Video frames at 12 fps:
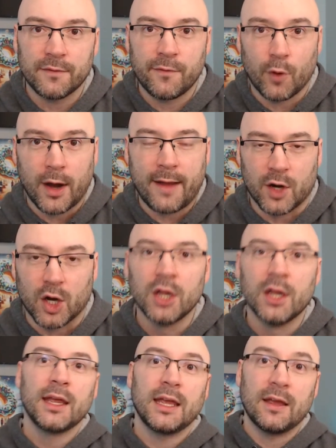forever
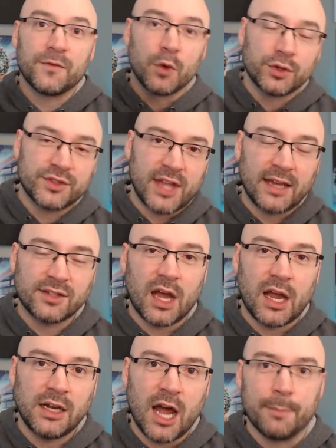if you stay
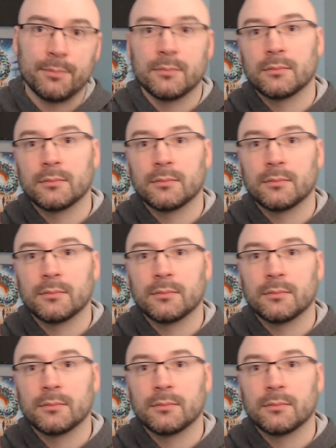signed up.